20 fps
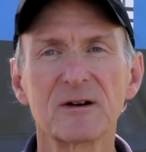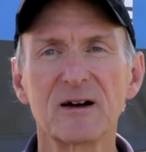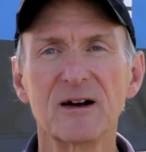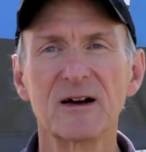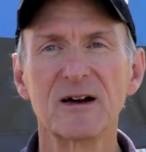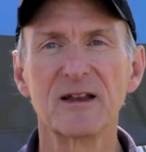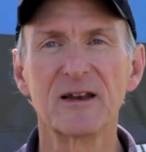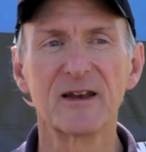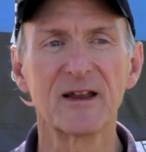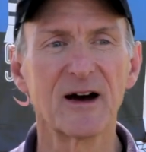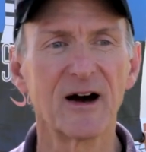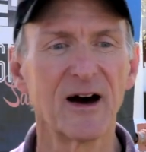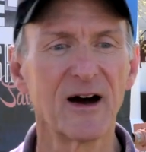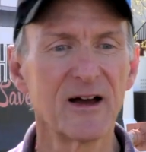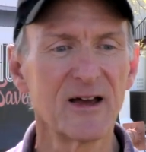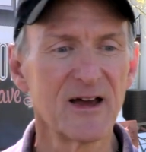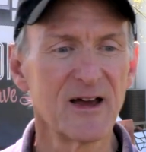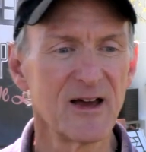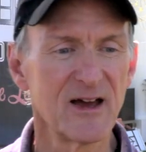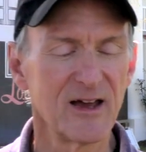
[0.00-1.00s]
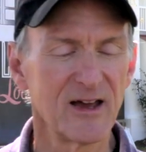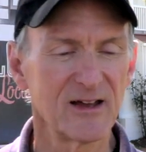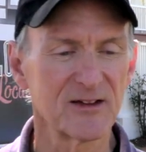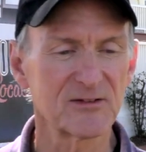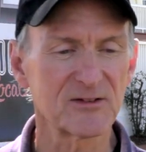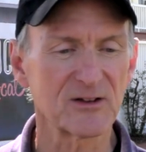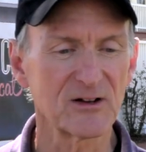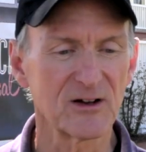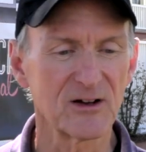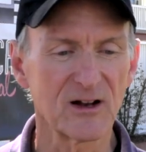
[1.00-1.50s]
And
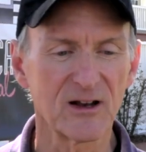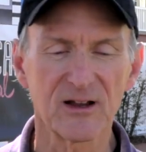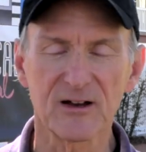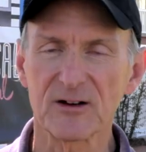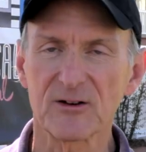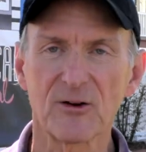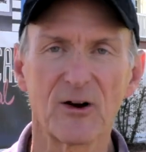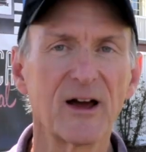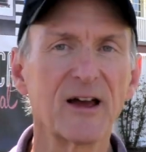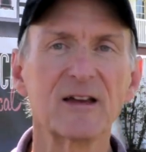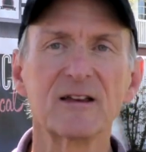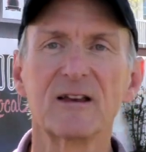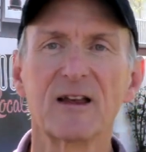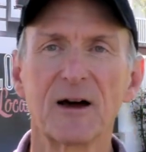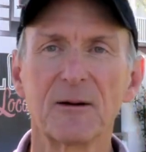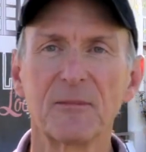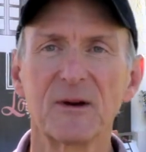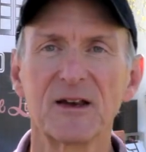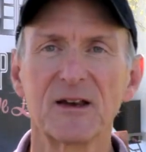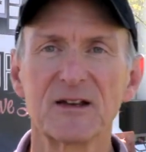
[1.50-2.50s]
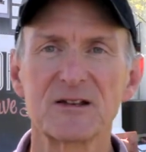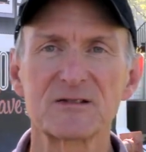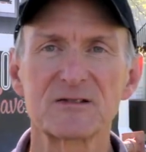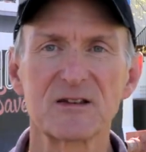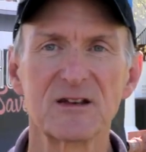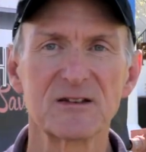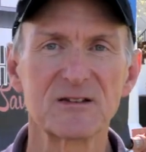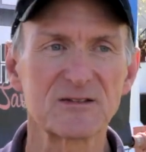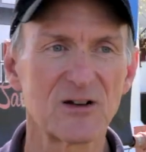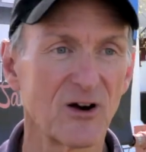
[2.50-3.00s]
it's going to look great. I mean,
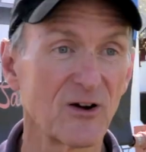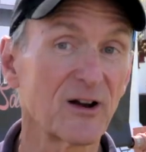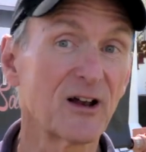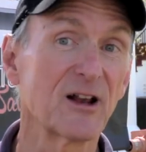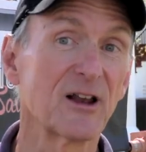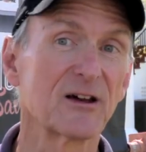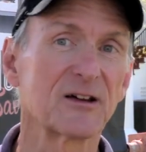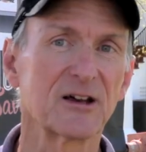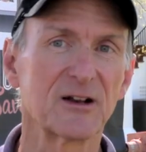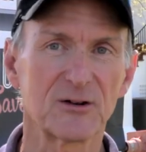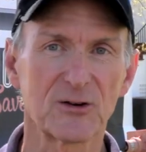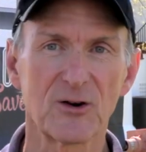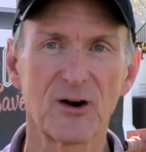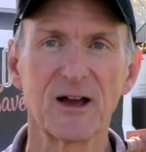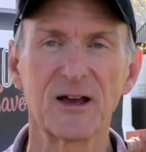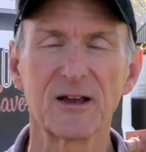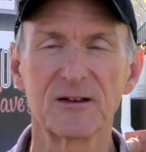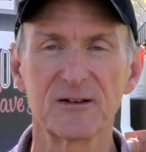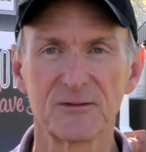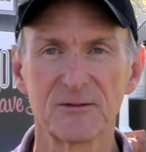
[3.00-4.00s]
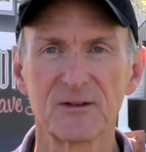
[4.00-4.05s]
it's already looking great.